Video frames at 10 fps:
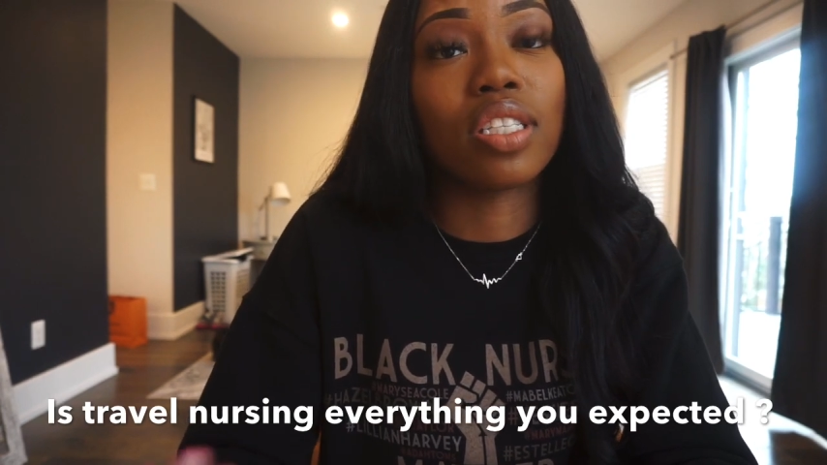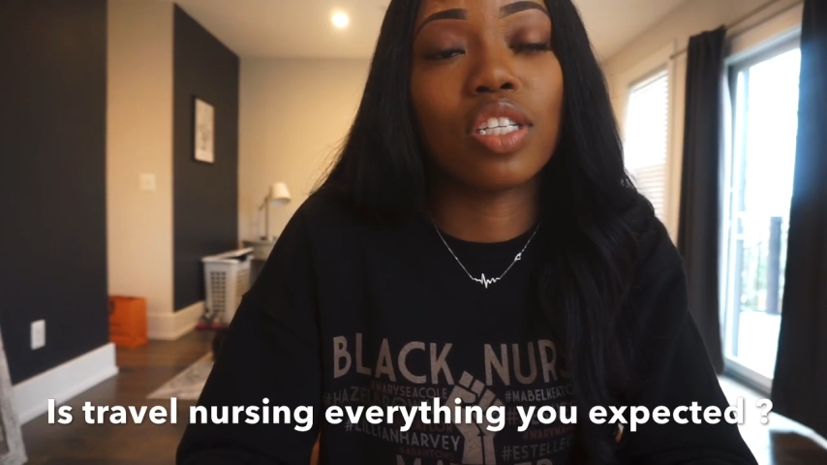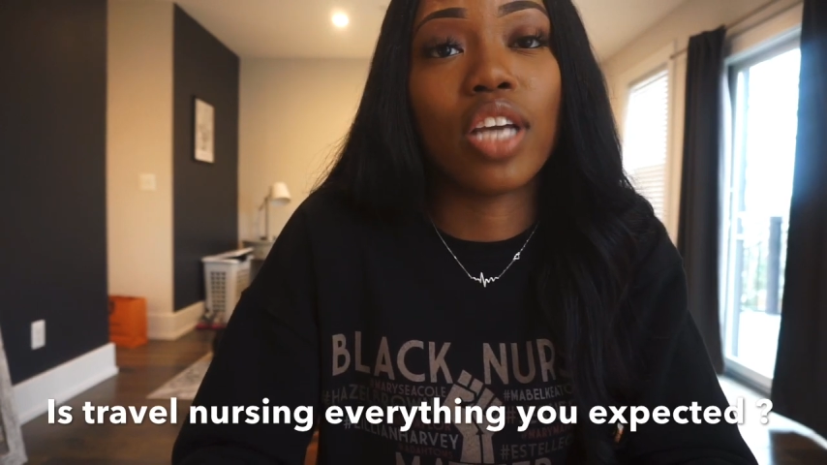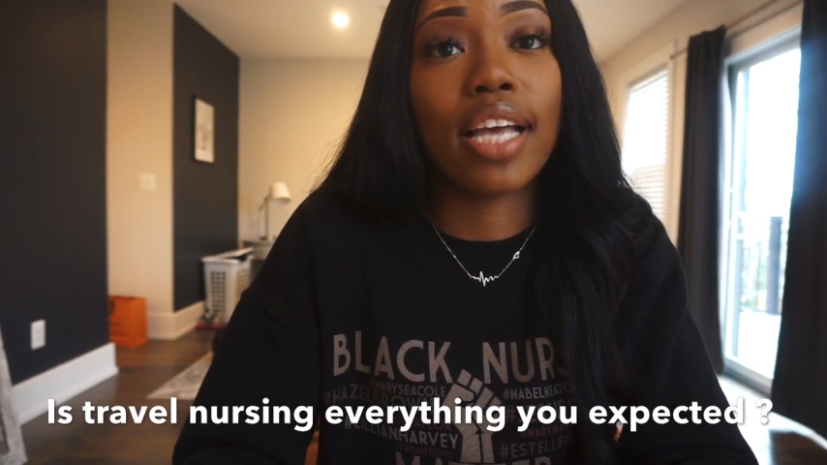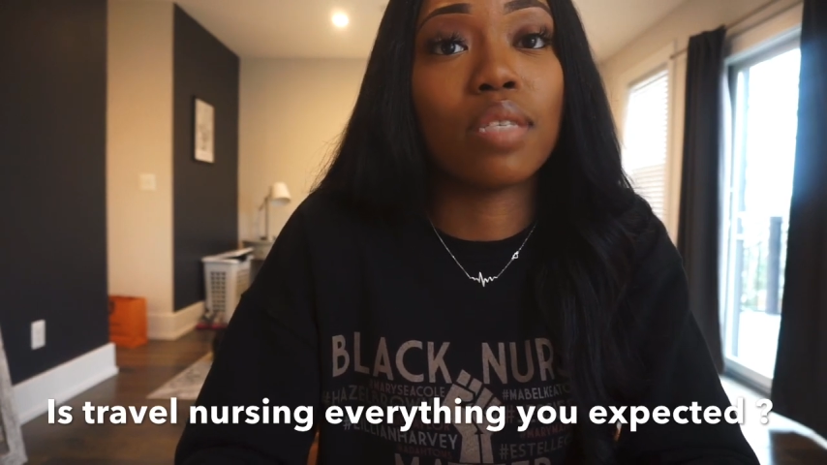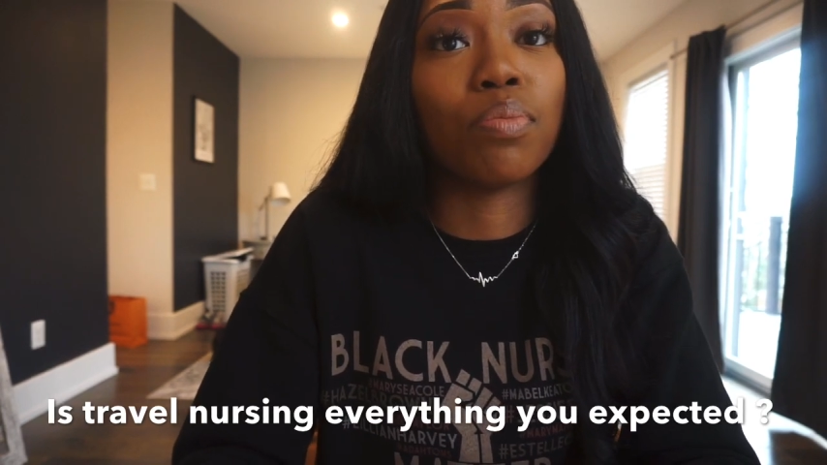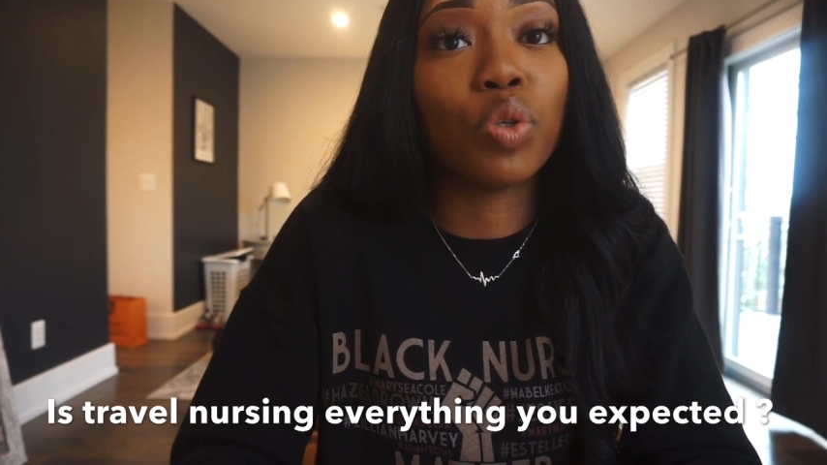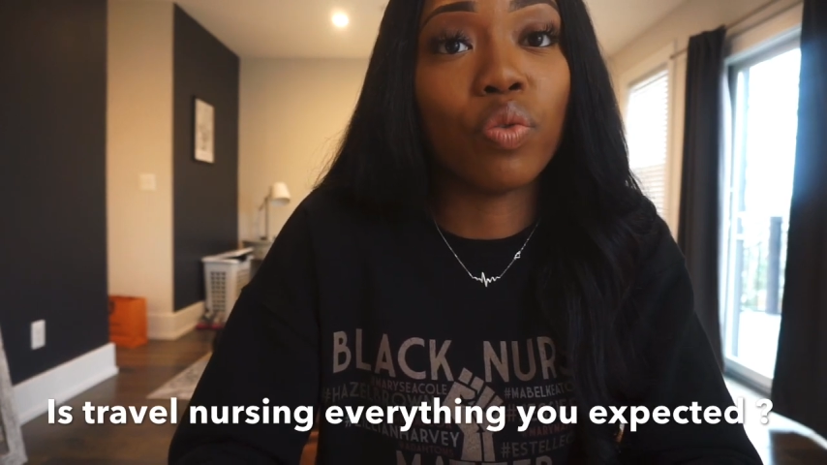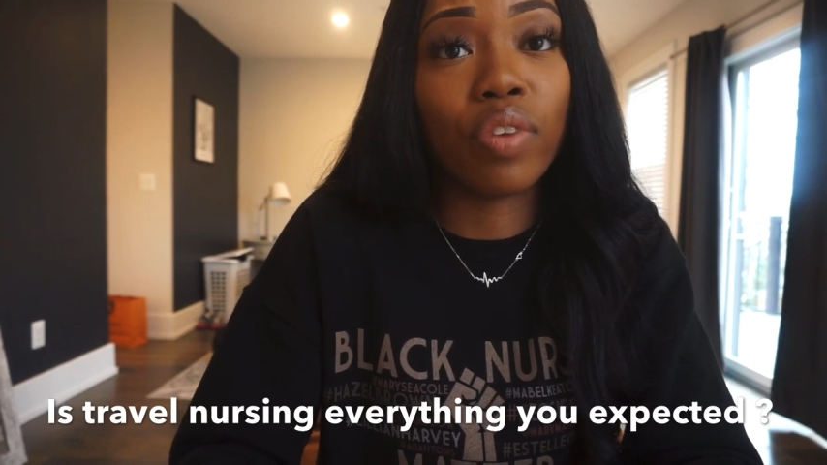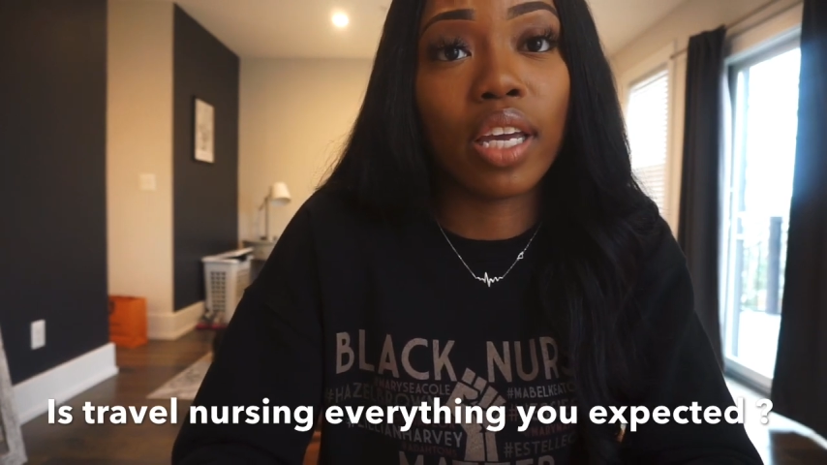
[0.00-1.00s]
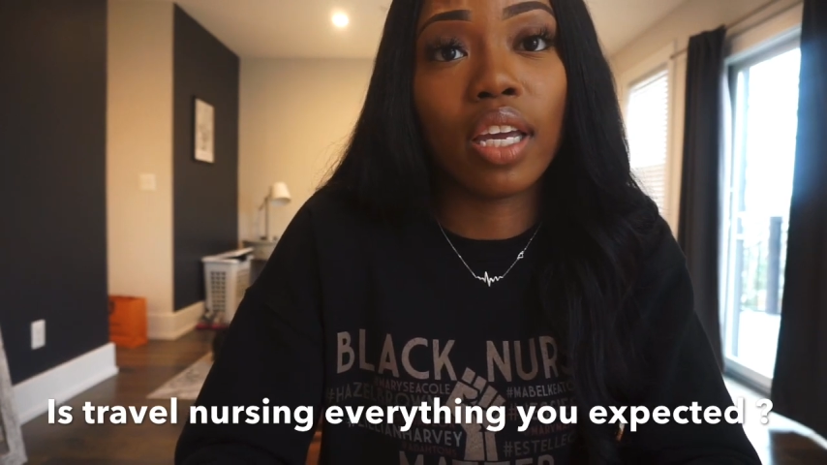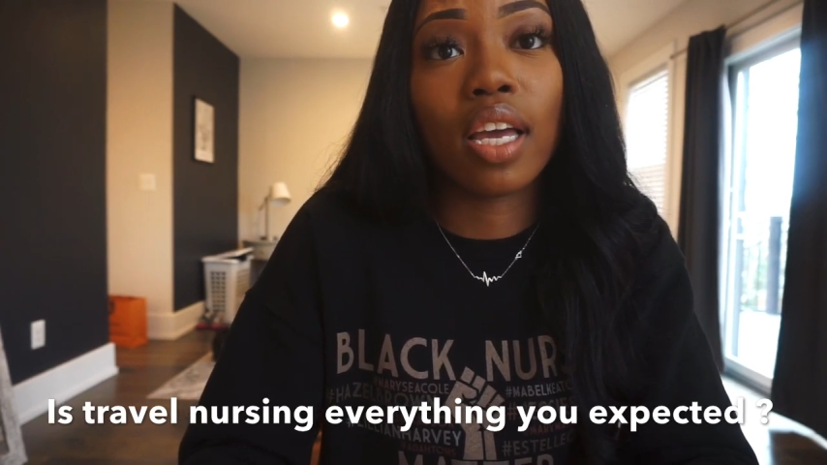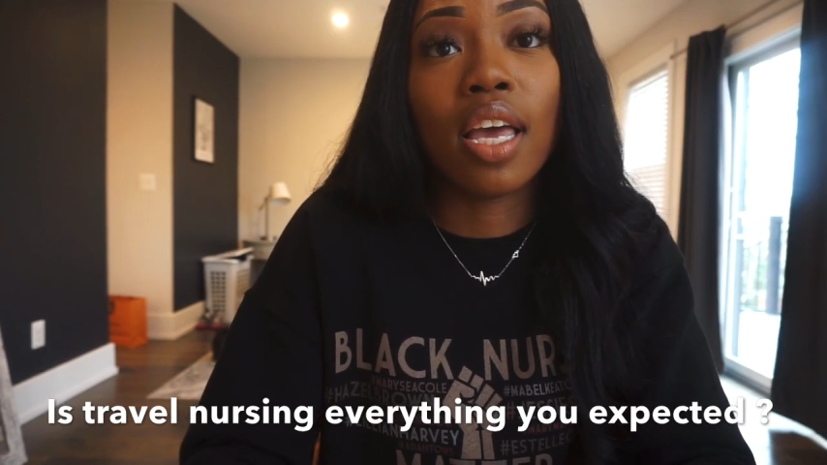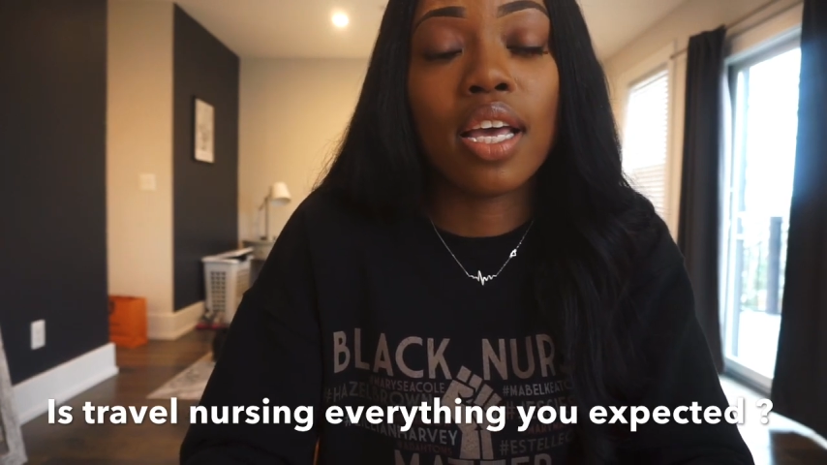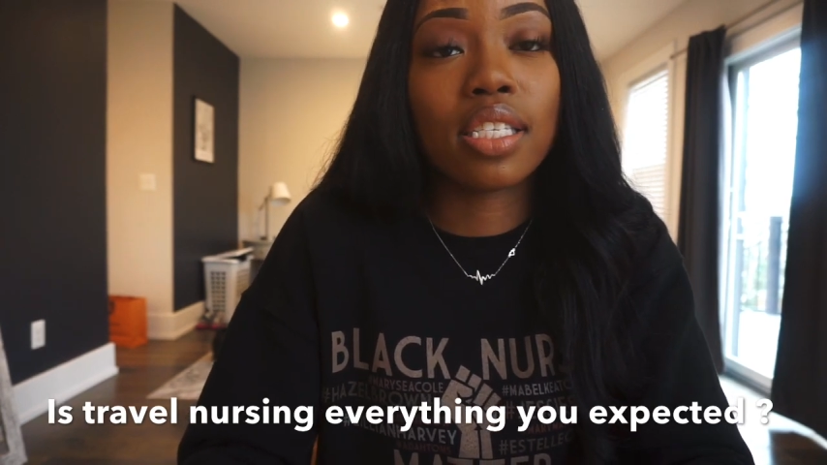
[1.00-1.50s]
such as moving,
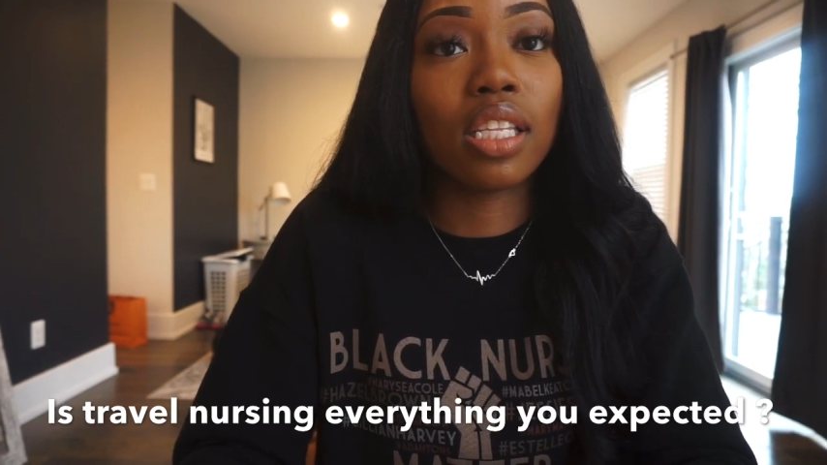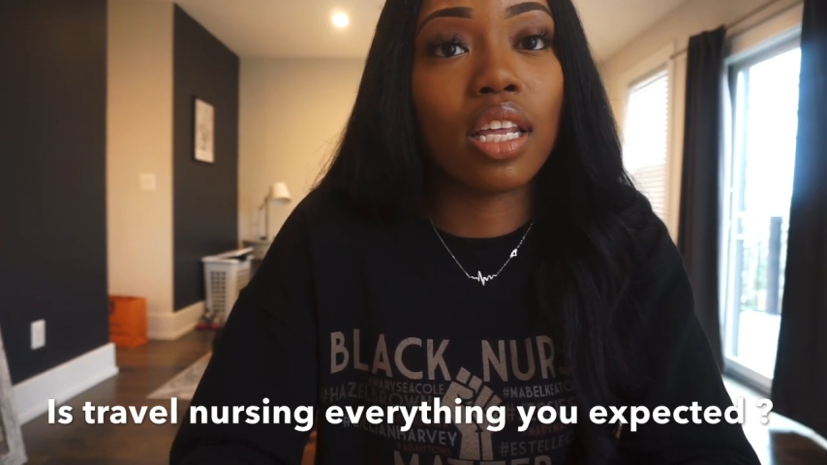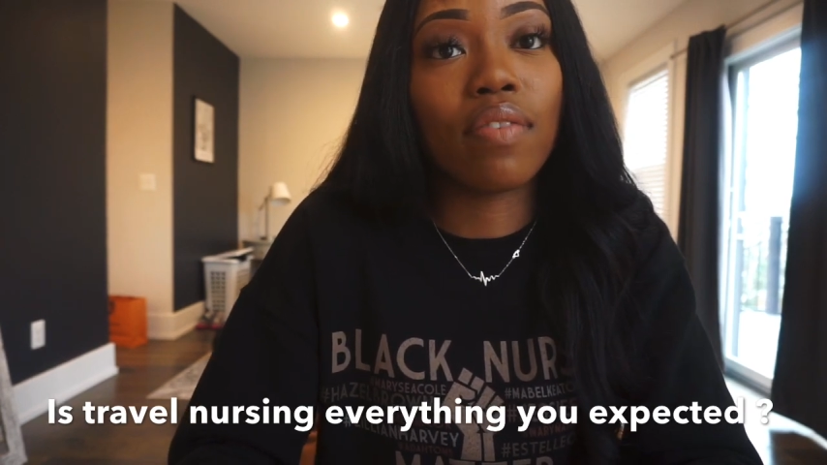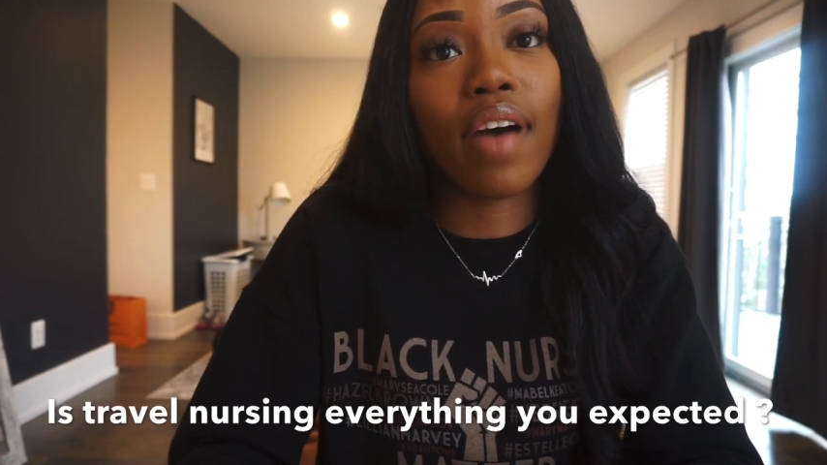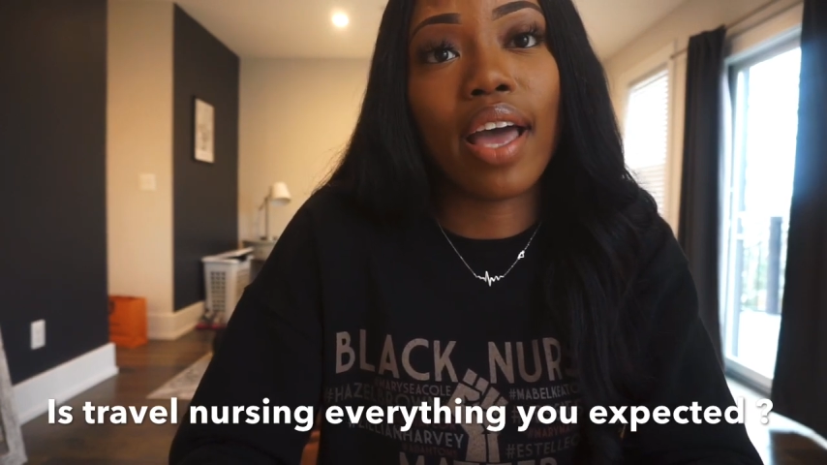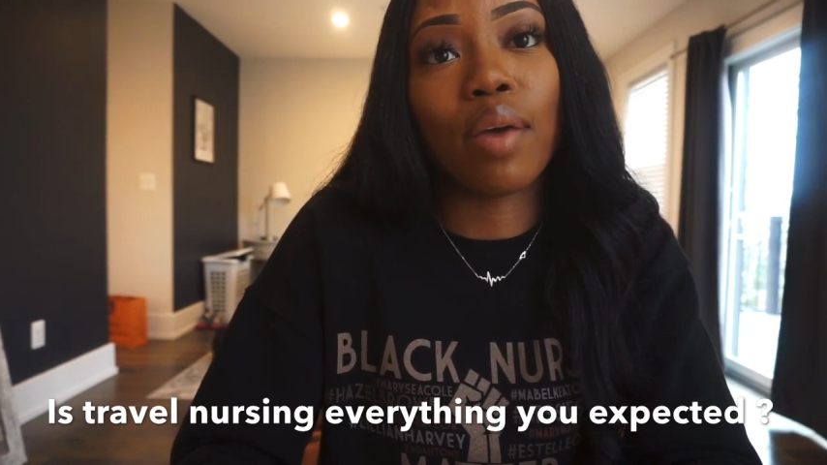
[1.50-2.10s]
solidifying